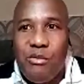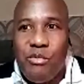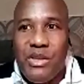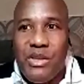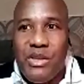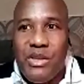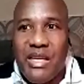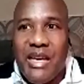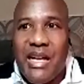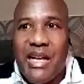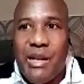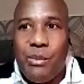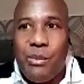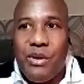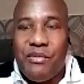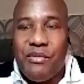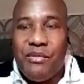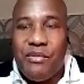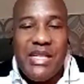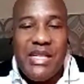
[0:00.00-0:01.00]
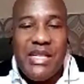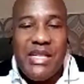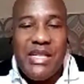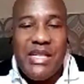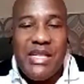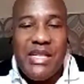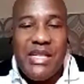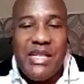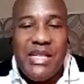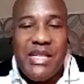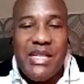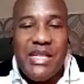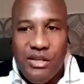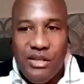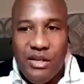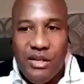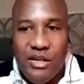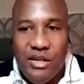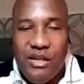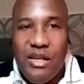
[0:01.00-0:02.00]
with the help of a tax
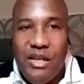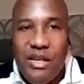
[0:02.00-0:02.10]
advisor.